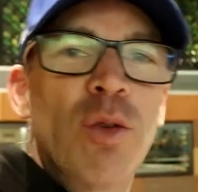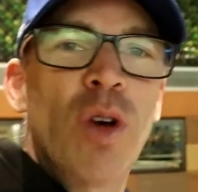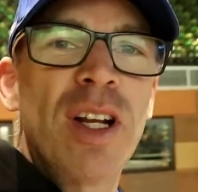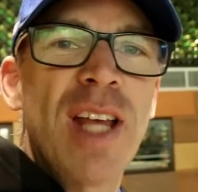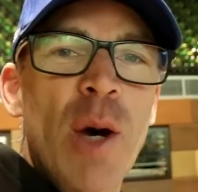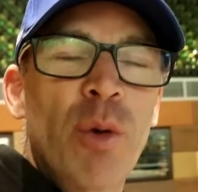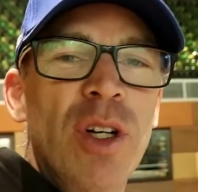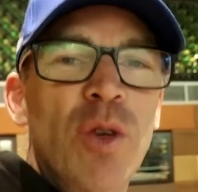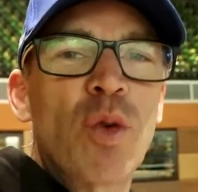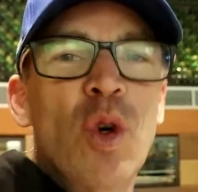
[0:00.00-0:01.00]
Right now we're
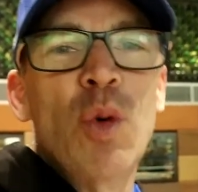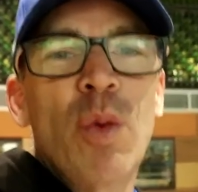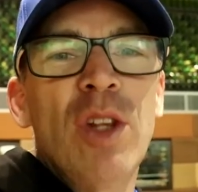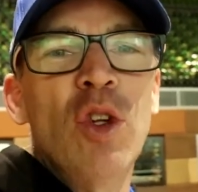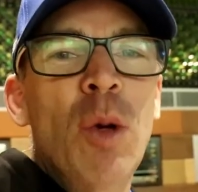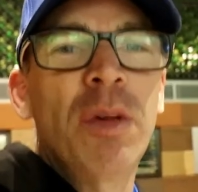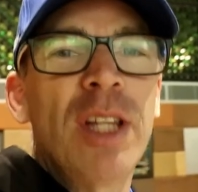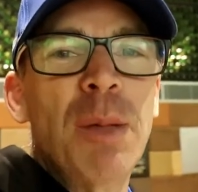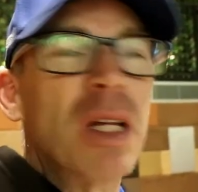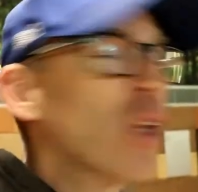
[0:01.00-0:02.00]
in a room where normally
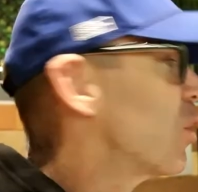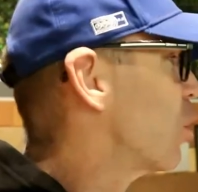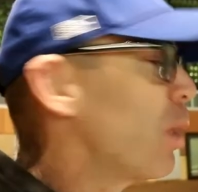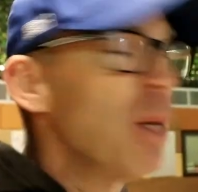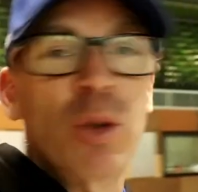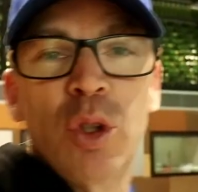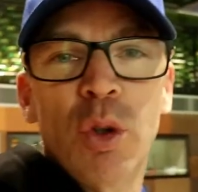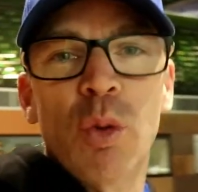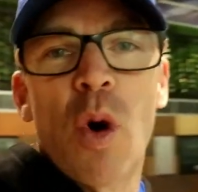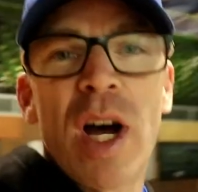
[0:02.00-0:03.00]
there'd be lots of people
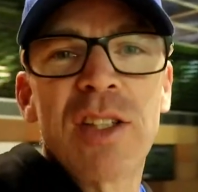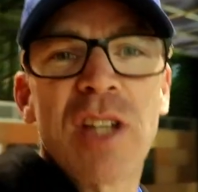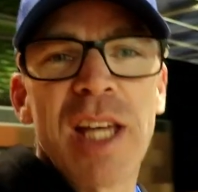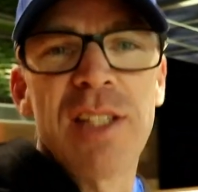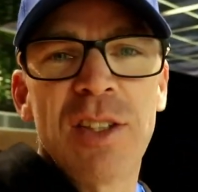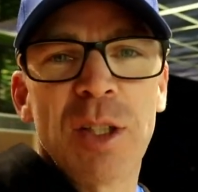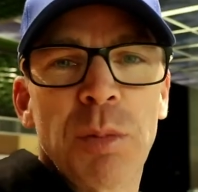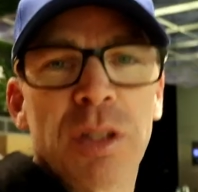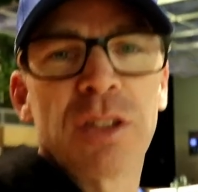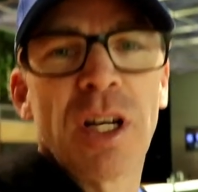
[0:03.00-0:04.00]
doing wine tasting,
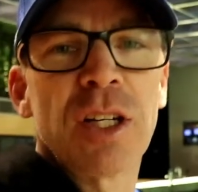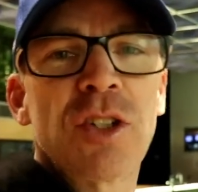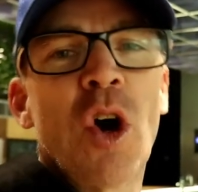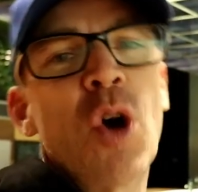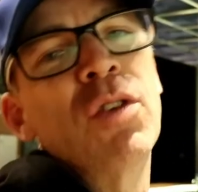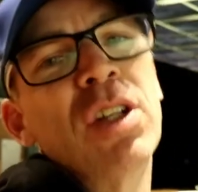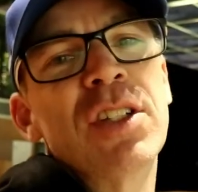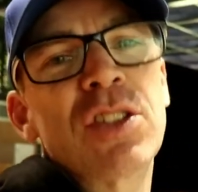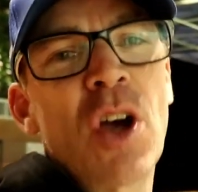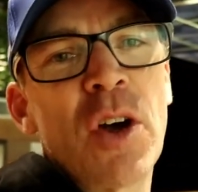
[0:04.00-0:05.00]
but COVID
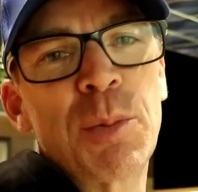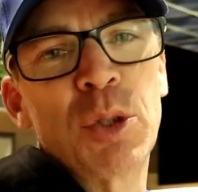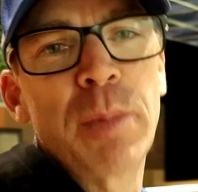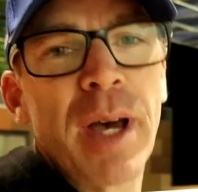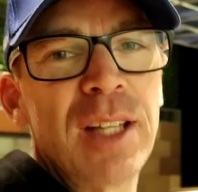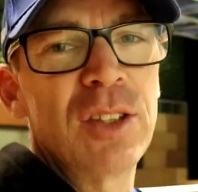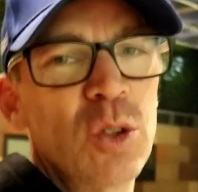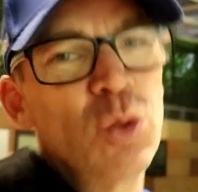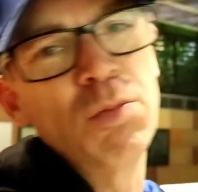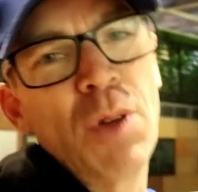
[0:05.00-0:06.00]
has kind of put paid
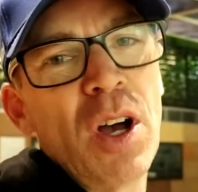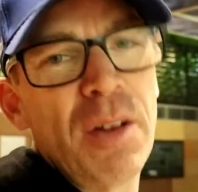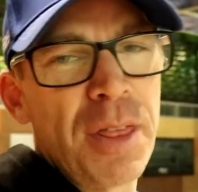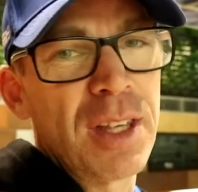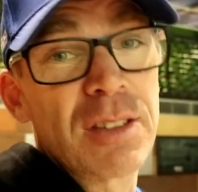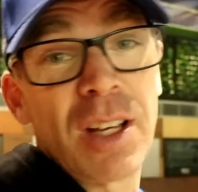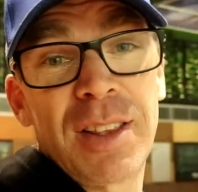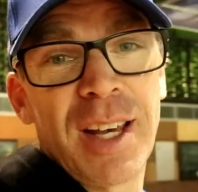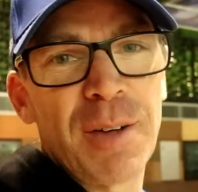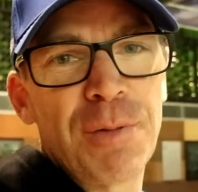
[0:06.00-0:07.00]
to things
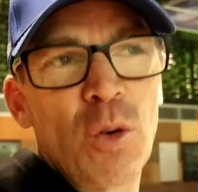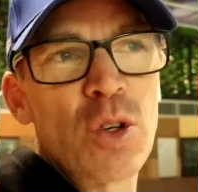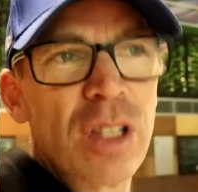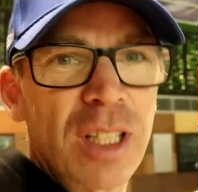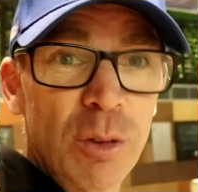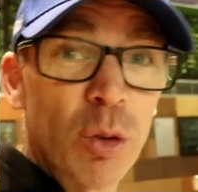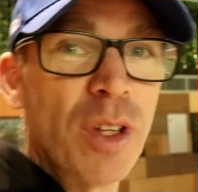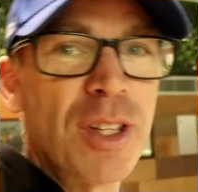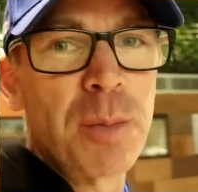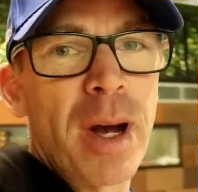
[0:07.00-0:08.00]
like that, unfortunately,
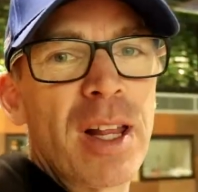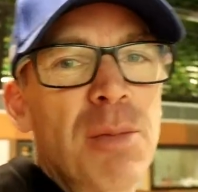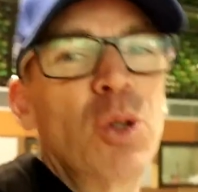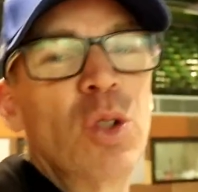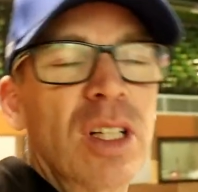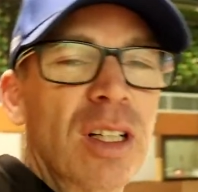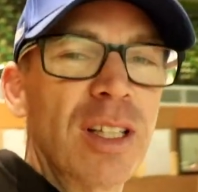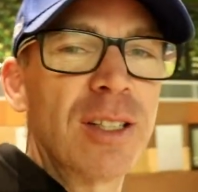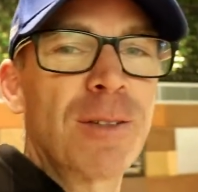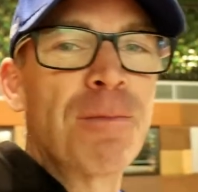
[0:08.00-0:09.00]
or in this part of the building at
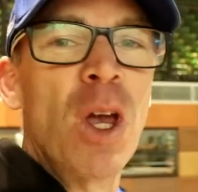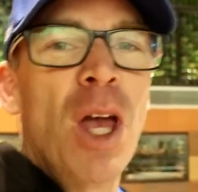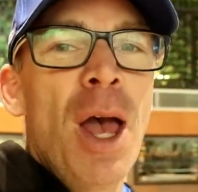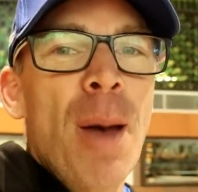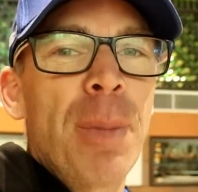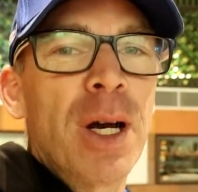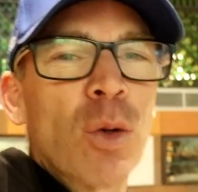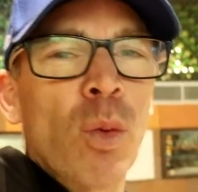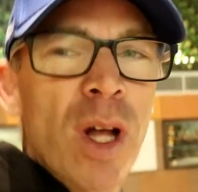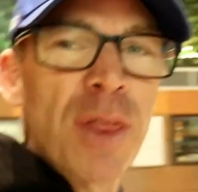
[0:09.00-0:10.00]
least.
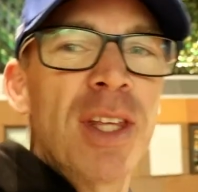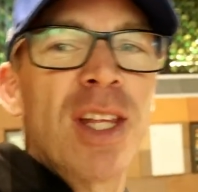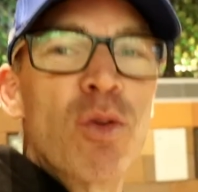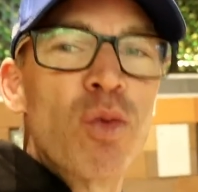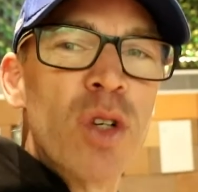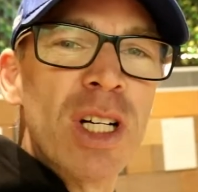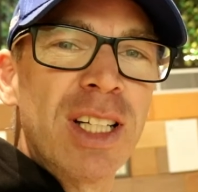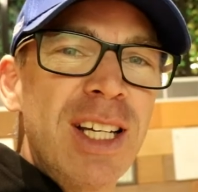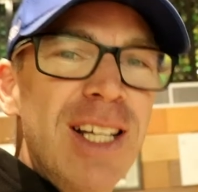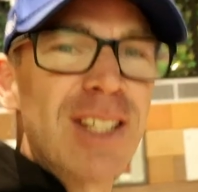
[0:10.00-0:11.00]
But one thing that
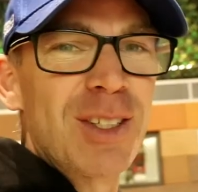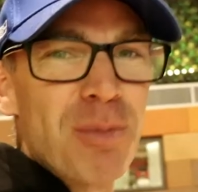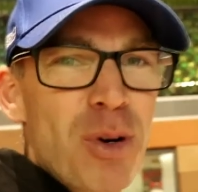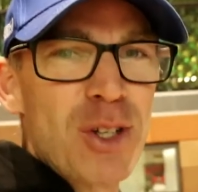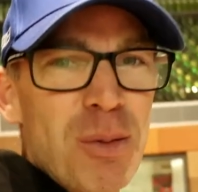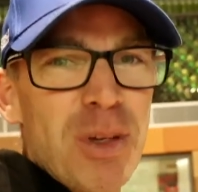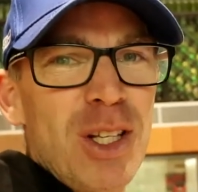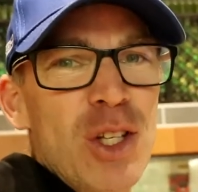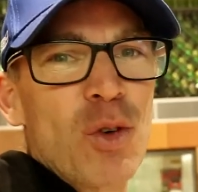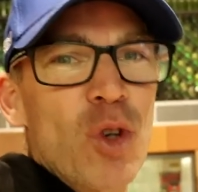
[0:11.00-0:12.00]
really is impressing me
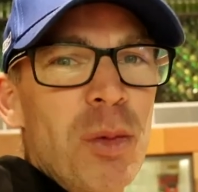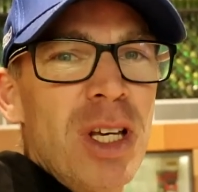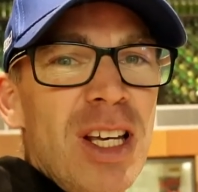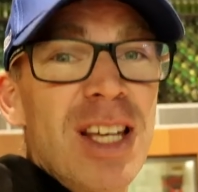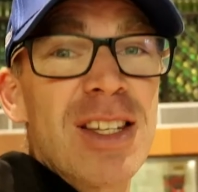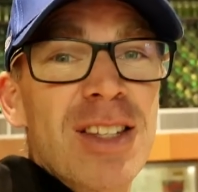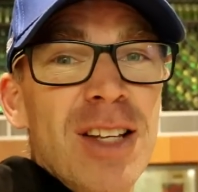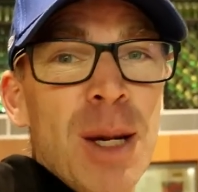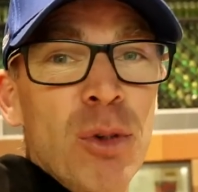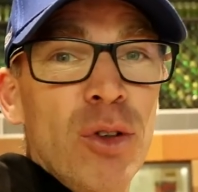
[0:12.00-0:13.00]
in this room here is the
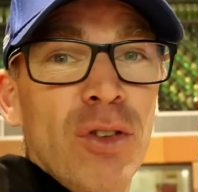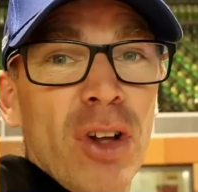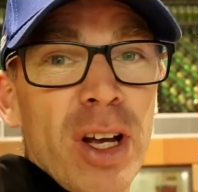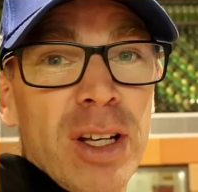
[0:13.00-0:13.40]
number of